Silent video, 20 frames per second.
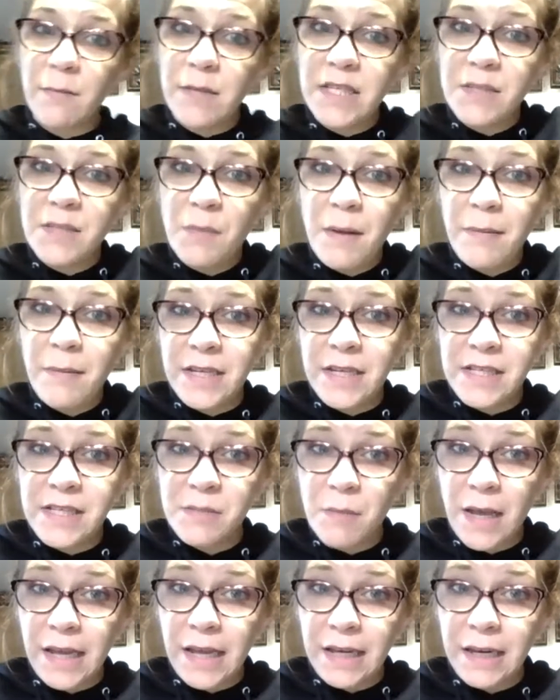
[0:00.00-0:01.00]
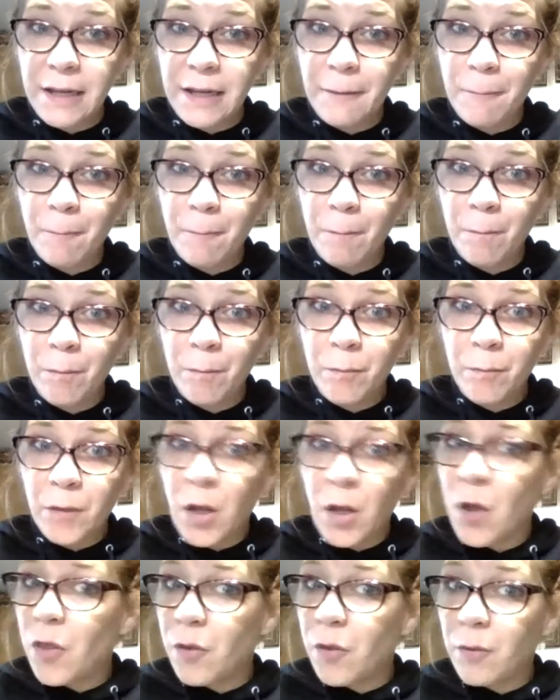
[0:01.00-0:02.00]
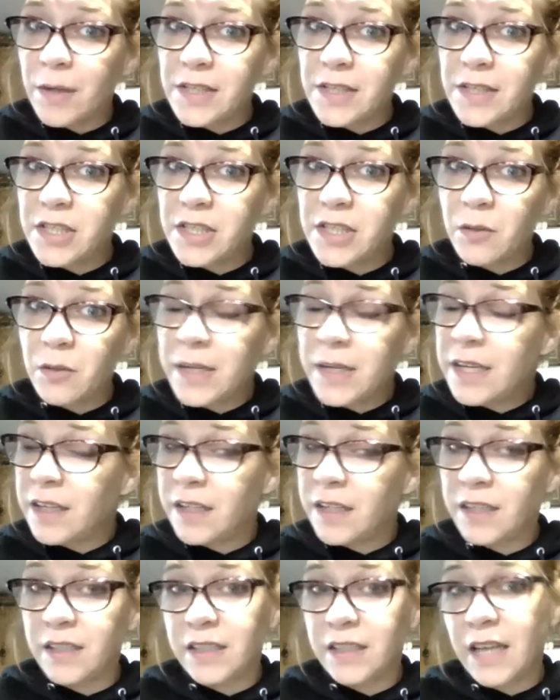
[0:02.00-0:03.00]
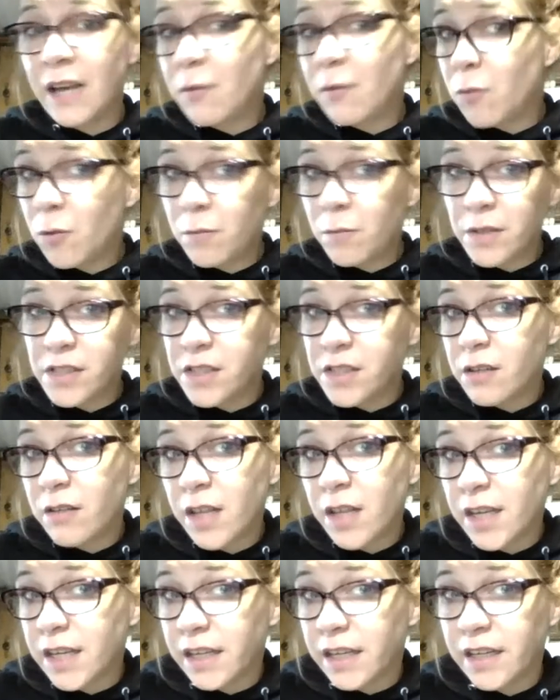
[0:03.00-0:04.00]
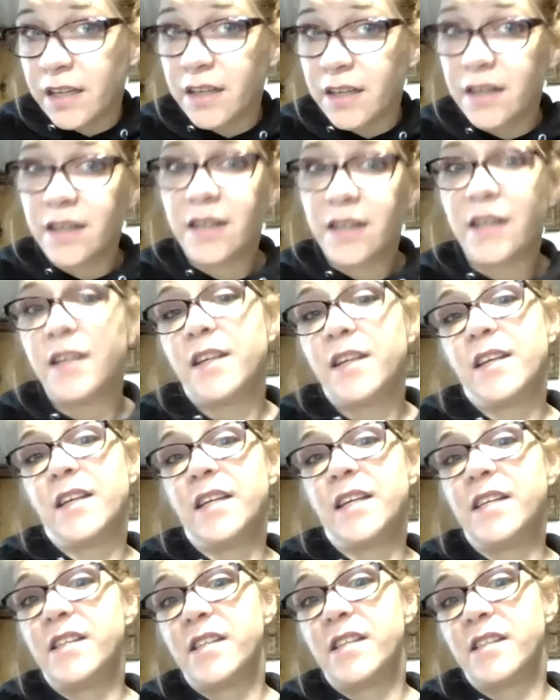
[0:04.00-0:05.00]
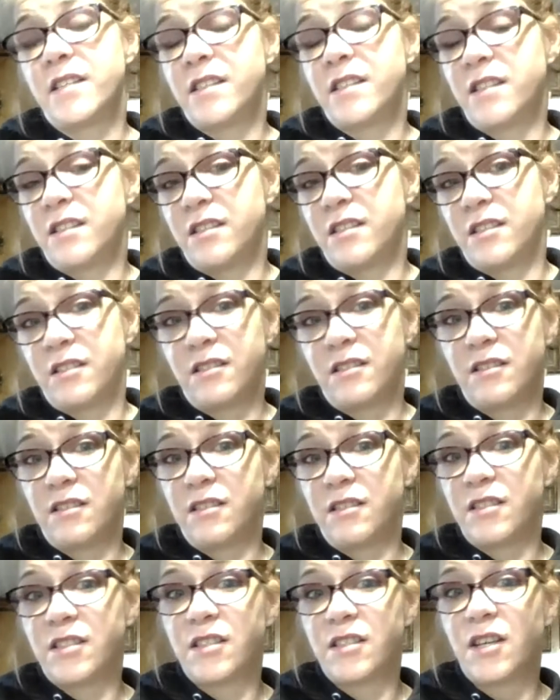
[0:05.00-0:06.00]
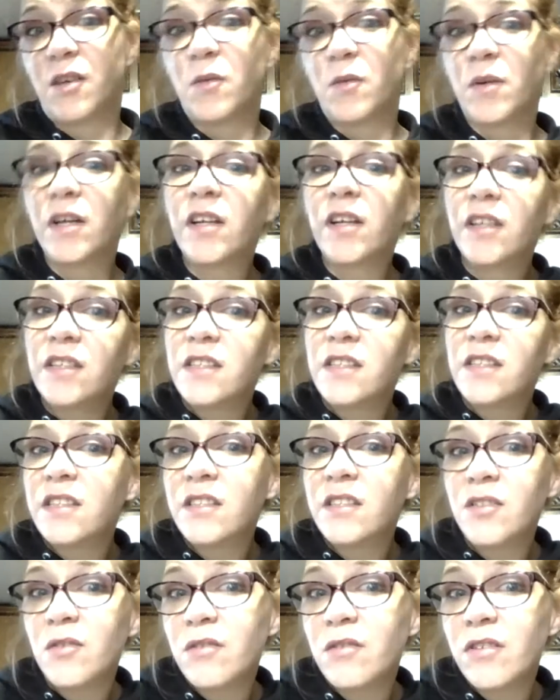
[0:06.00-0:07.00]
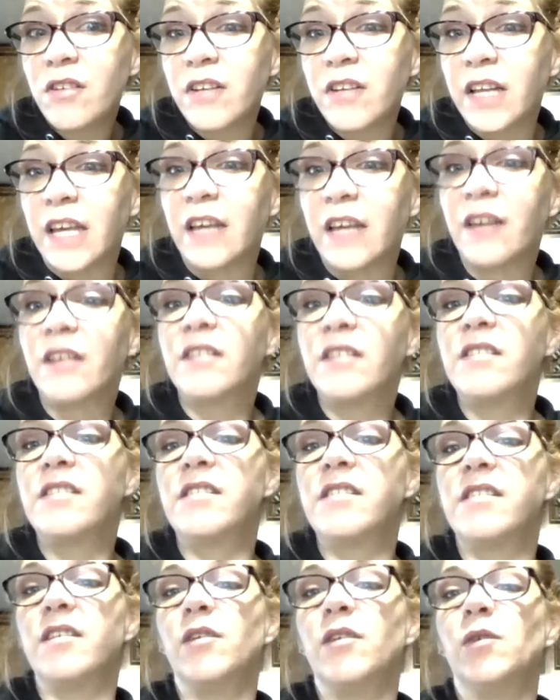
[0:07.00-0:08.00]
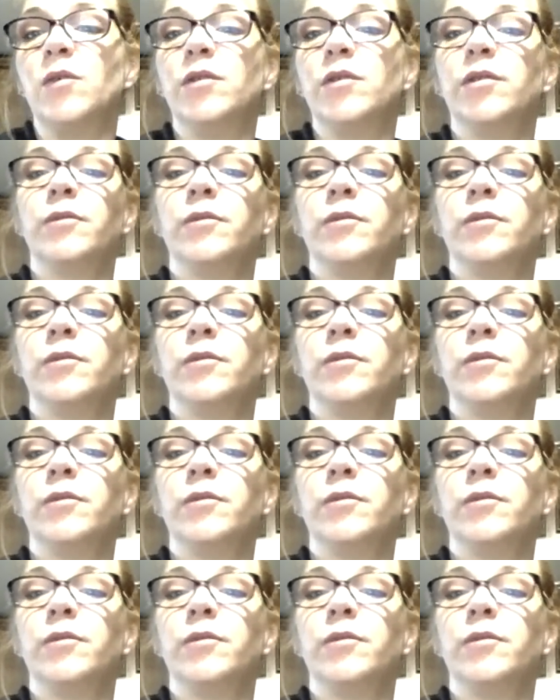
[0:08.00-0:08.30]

means my bed is made. The rest of the week, I won't be so lucky. He doesn't start work until 2:30. So,